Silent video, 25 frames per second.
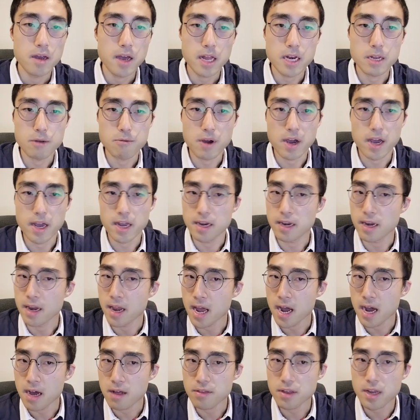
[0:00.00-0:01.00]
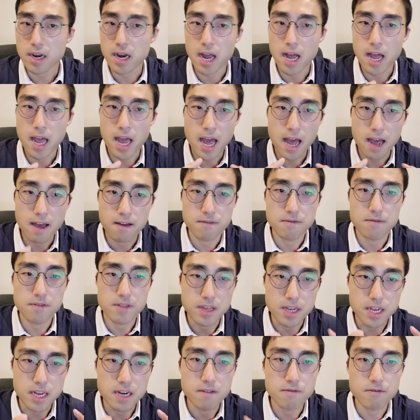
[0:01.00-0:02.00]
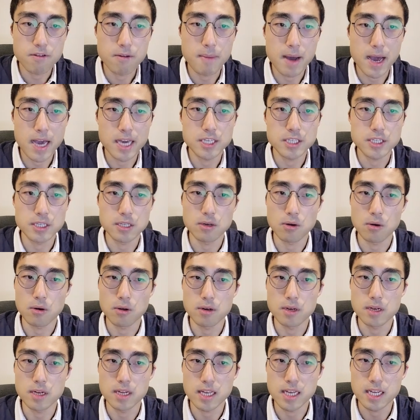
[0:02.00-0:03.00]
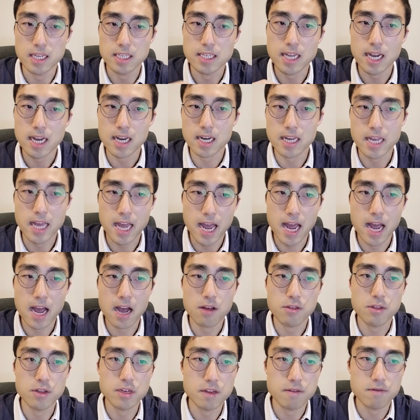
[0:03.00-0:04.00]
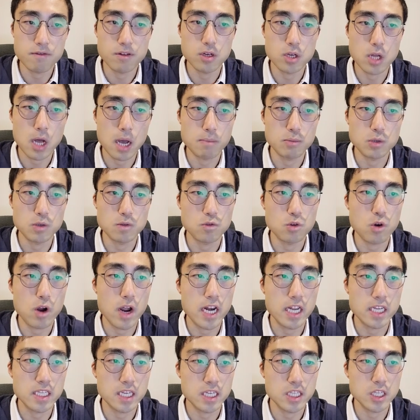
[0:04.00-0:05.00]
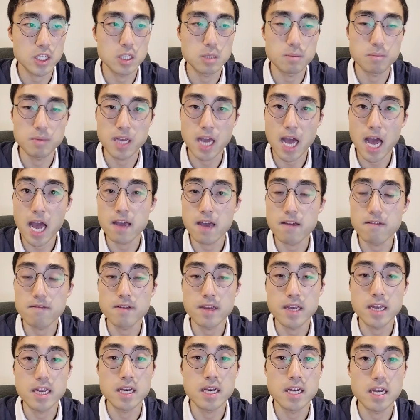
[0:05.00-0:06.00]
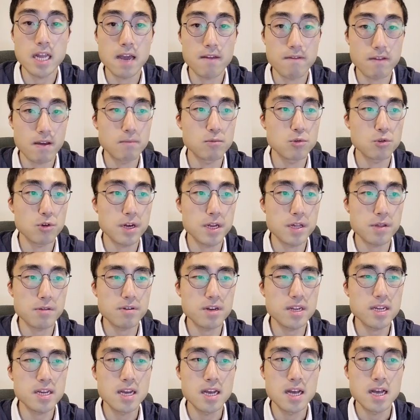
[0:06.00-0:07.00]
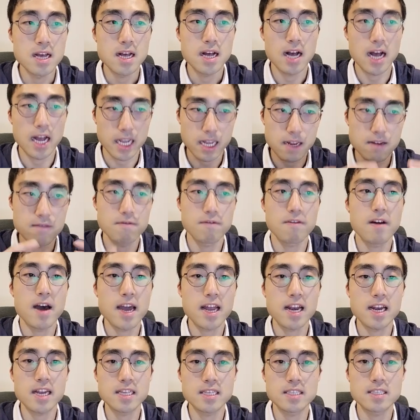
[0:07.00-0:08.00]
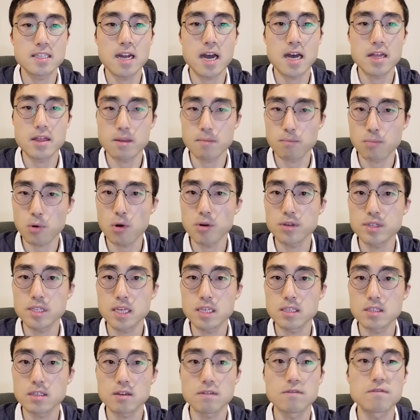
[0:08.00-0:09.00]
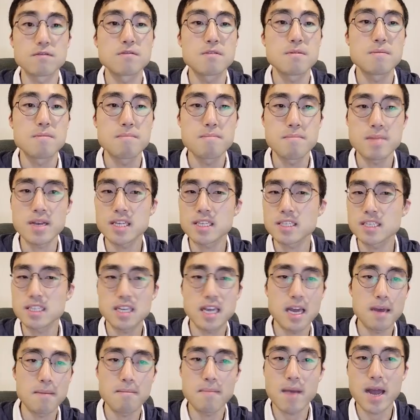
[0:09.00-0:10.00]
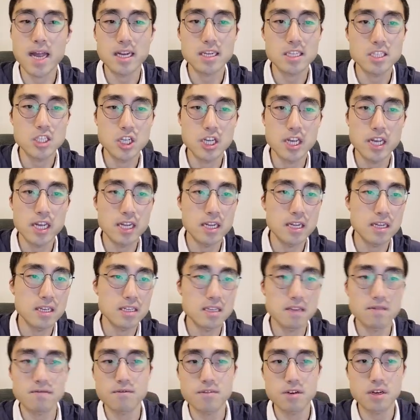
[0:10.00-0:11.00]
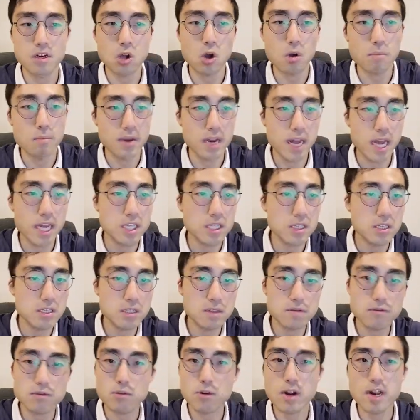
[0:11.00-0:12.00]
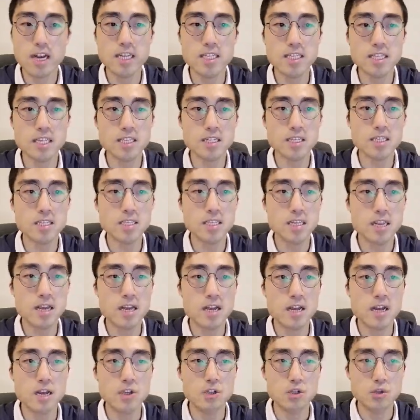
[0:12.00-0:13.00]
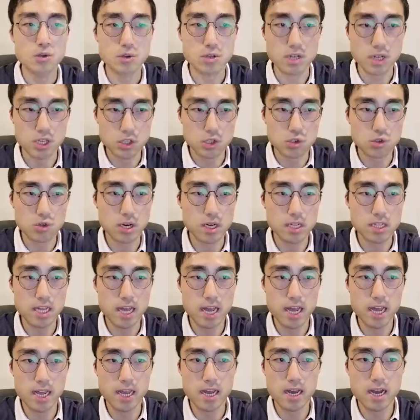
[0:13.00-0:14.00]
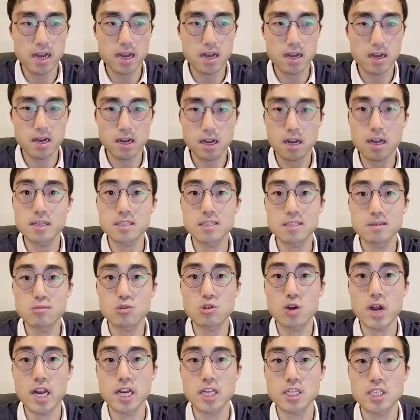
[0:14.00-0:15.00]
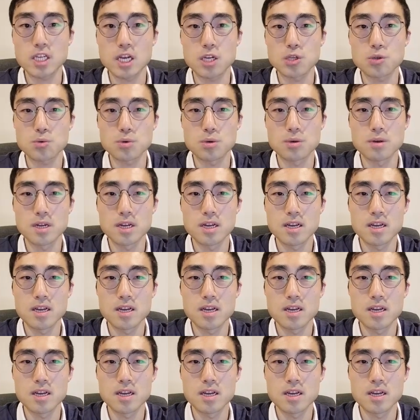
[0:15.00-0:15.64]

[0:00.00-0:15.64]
Anyway, now that I have the information on exactly how the different types of training sessions behave in FM23, I can finally start the process of mixing and matching different combinations of training sessions to construct a custom training schedule.